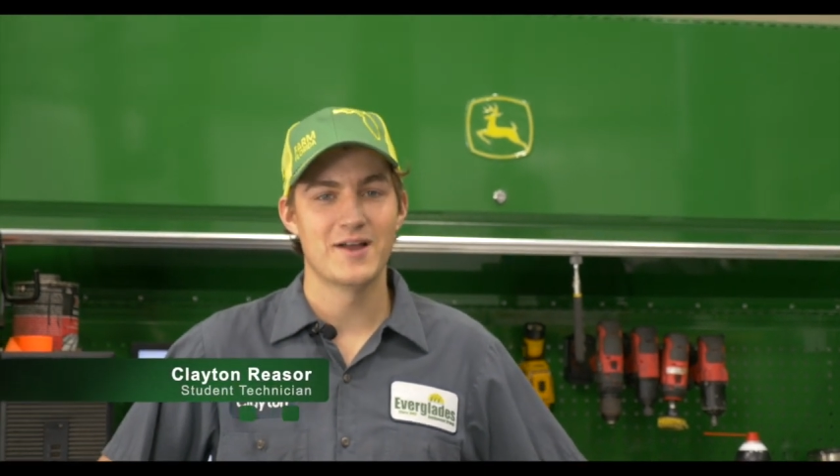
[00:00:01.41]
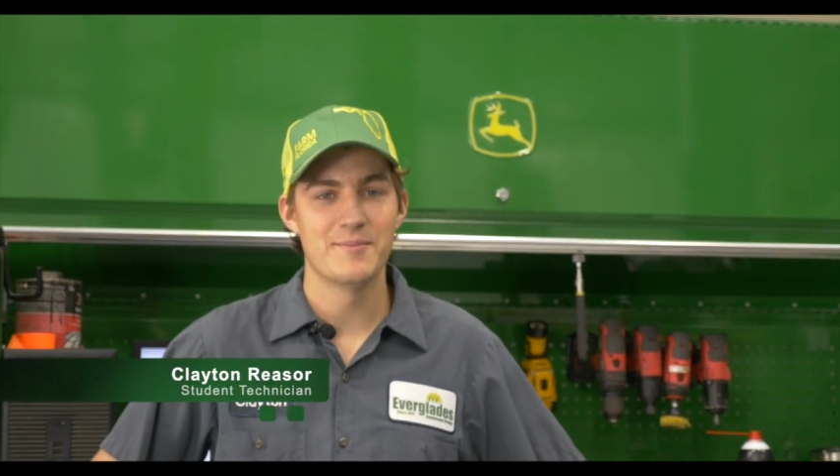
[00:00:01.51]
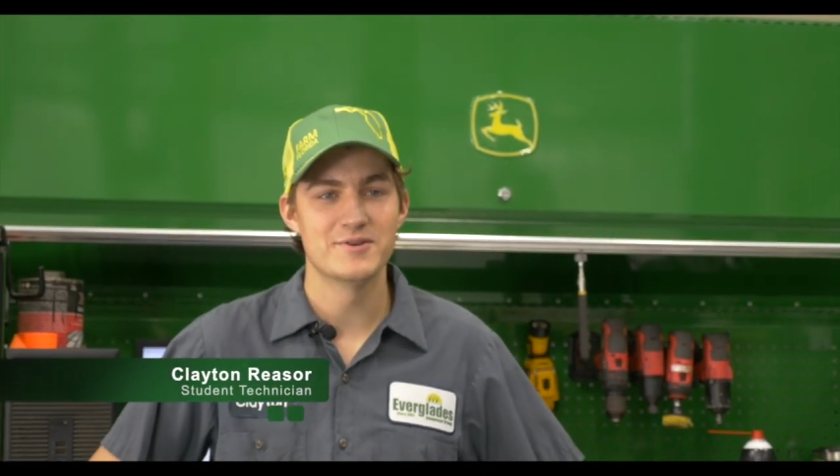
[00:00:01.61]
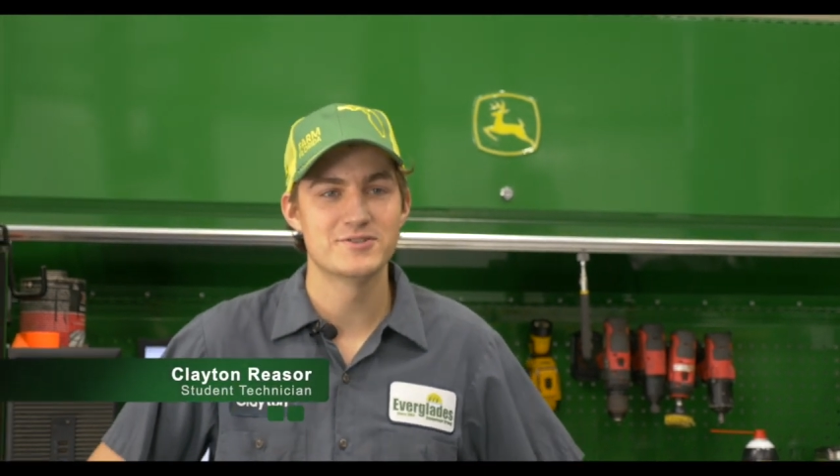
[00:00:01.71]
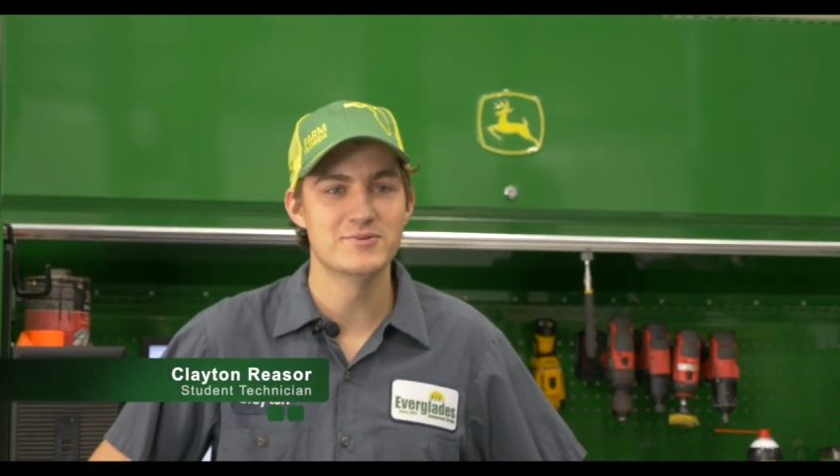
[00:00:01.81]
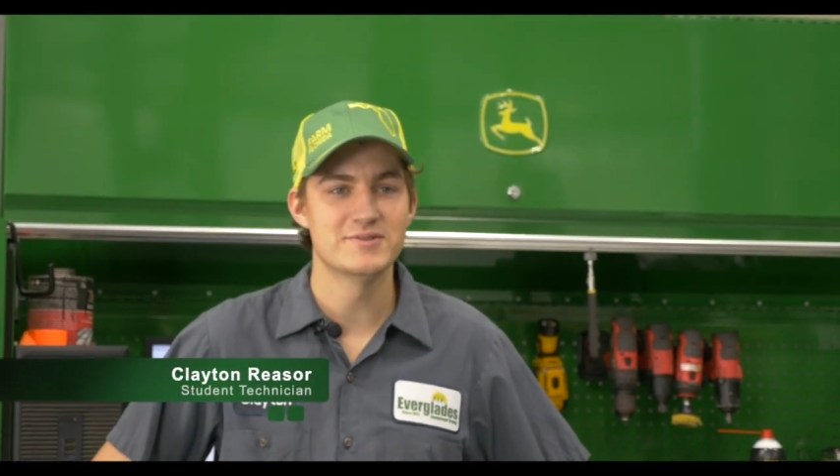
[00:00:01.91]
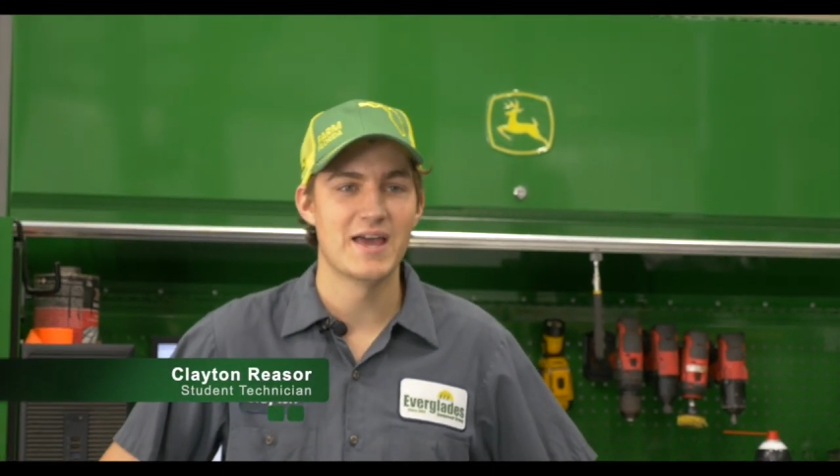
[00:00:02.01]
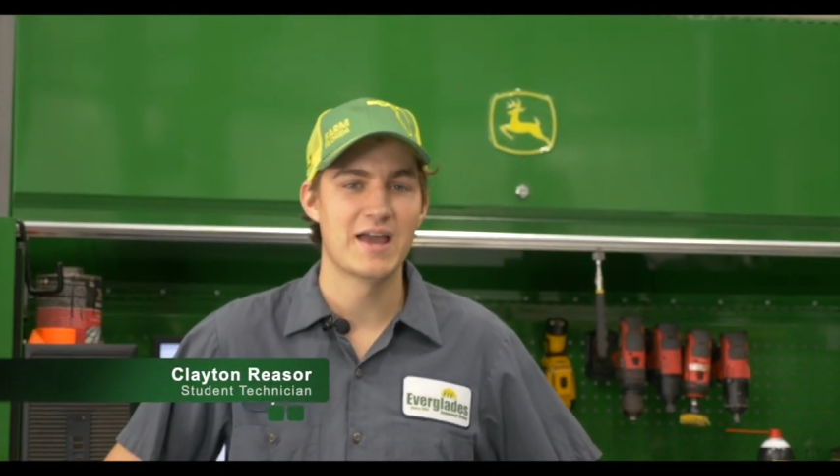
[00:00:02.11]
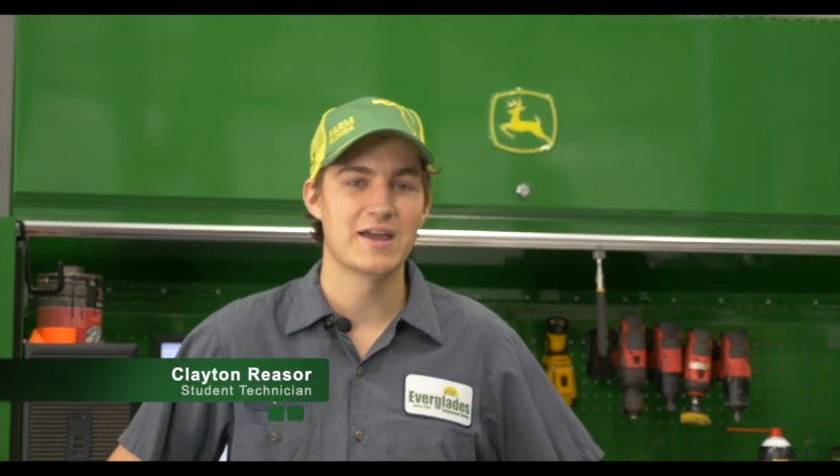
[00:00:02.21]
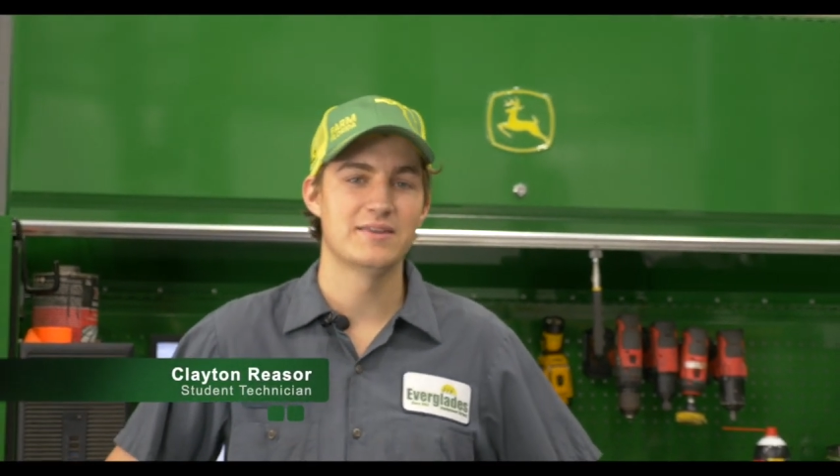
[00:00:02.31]
I'm a student
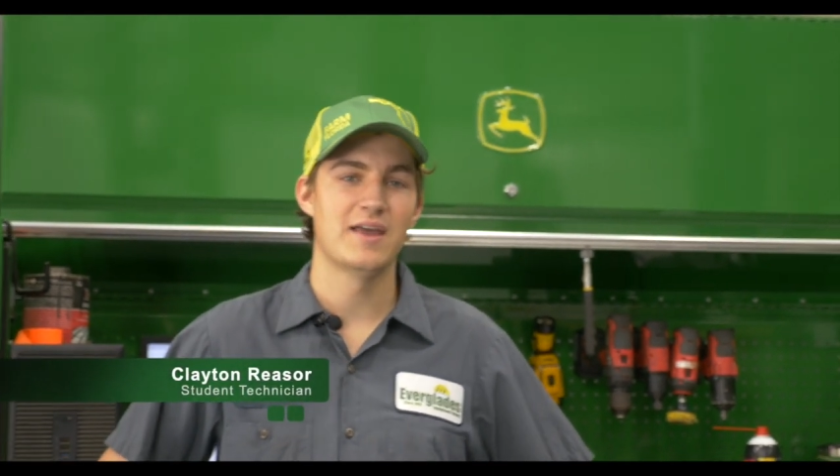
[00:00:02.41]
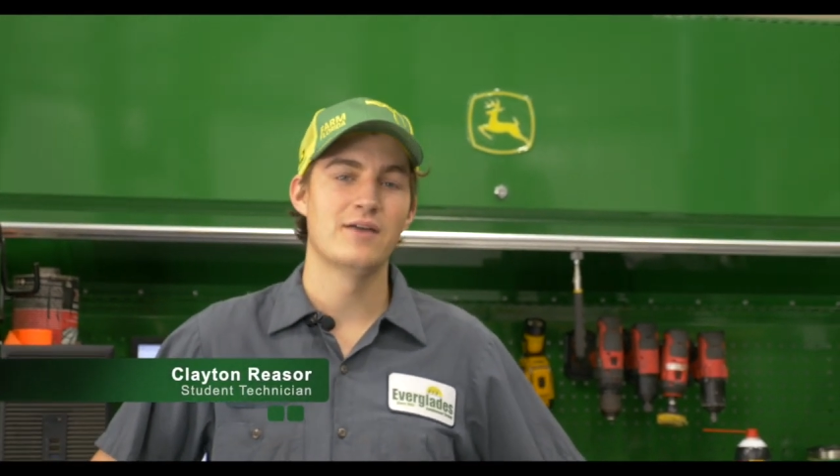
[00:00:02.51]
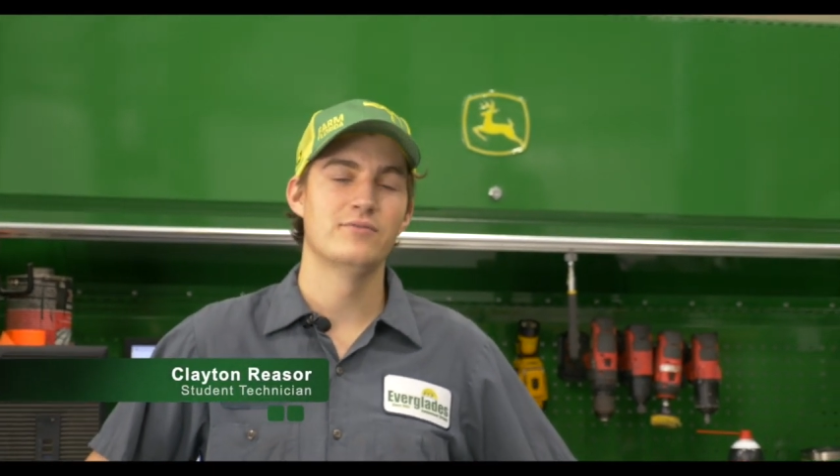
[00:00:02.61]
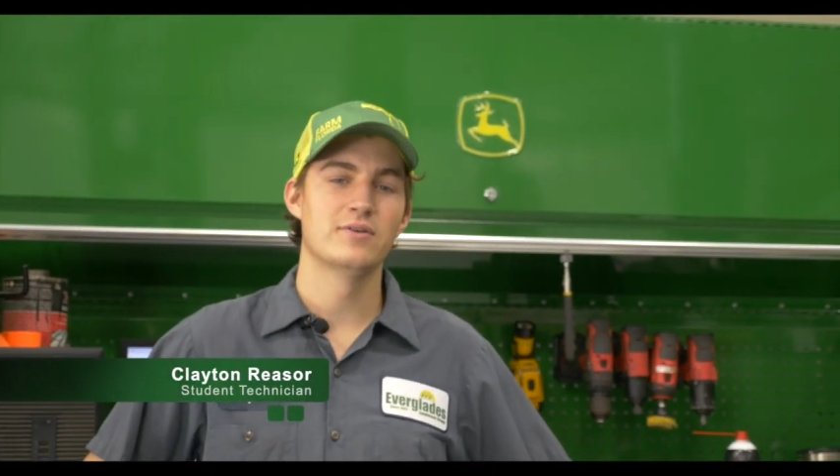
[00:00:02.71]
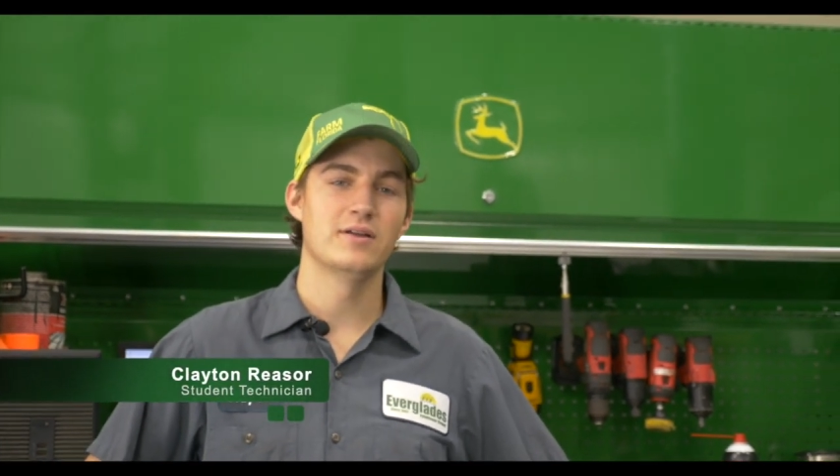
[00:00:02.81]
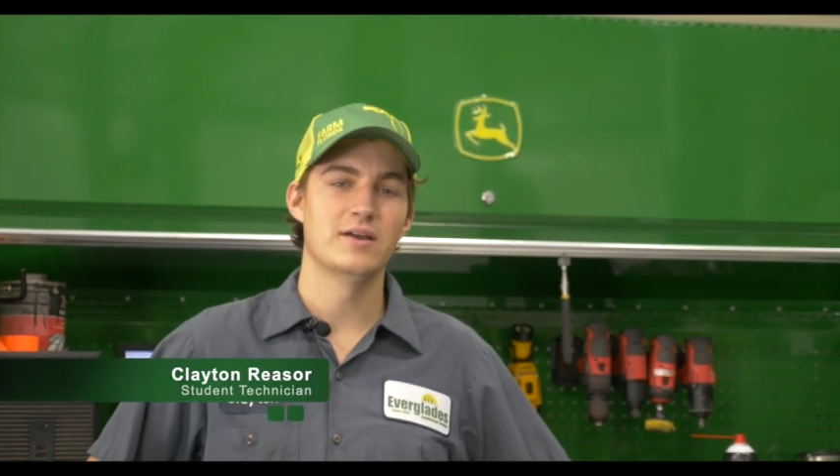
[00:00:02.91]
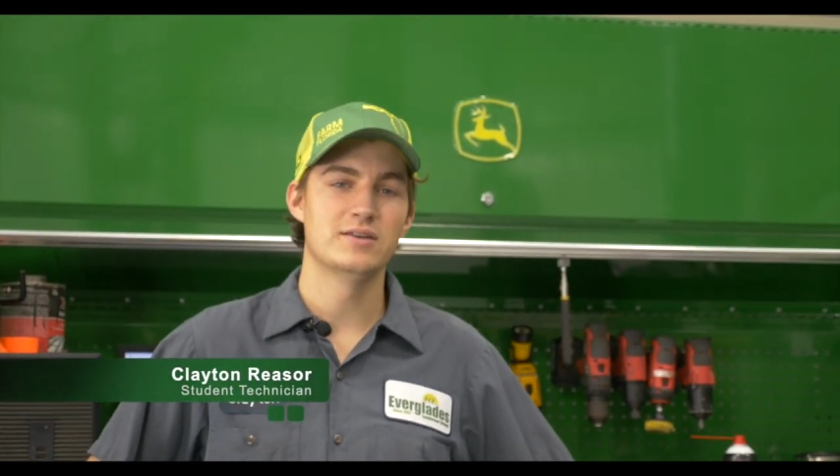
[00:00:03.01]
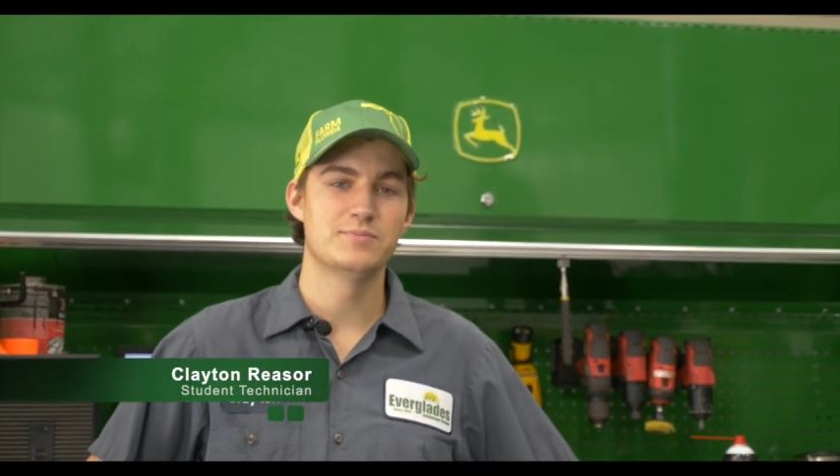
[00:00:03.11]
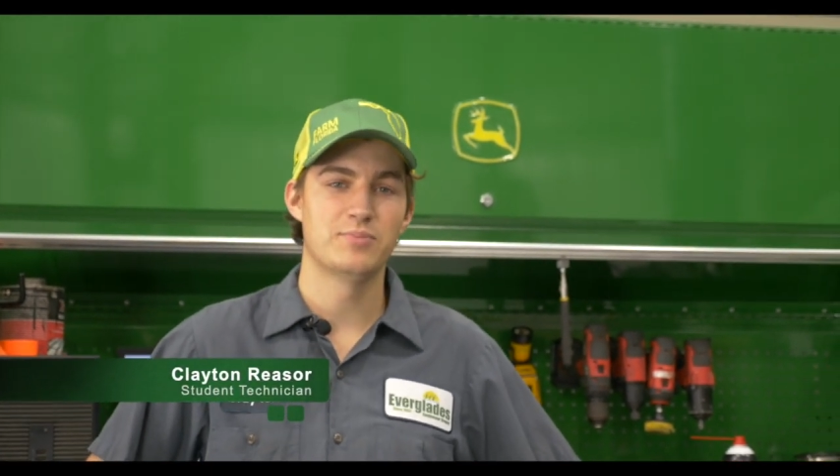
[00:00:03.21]
tech at the Everglades